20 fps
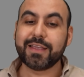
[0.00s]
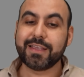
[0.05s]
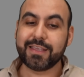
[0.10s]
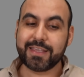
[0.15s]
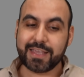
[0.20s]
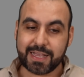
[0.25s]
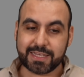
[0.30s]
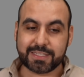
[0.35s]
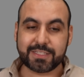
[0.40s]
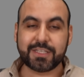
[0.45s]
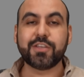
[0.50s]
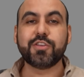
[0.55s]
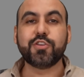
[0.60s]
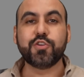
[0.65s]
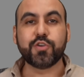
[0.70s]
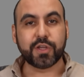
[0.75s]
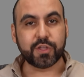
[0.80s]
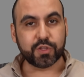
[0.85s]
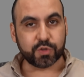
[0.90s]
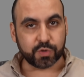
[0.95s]
yes,
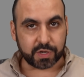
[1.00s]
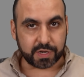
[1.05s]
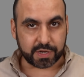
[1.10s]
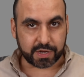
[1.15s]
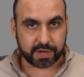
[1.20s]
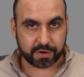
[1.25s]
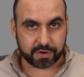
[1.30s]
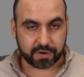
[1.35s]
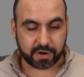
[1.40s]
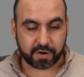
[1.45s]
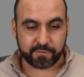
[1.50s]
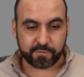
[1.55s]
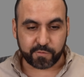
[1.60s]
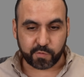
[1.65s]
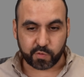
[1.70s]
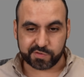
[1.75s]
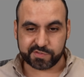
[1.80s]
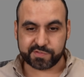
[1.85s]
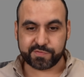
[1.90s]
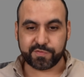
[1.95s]
you can do it here on
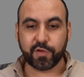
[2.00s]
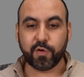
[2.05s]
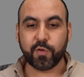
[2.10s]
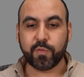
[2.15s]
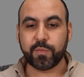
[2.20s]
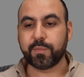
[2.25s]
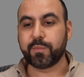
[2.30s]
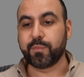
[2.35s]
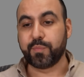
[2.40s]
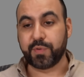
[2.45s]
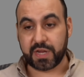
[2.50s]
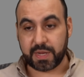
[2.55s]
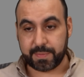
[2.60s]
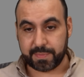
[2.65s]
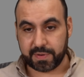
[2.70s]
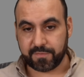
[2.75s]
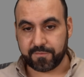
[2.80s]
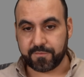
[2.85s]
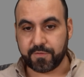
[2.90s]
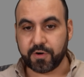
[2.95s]
FormsFlow
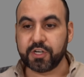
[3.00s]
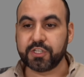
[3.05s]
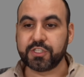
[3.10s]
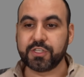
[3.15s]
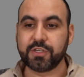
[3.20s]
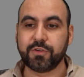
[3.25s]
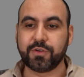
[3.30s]
premium version.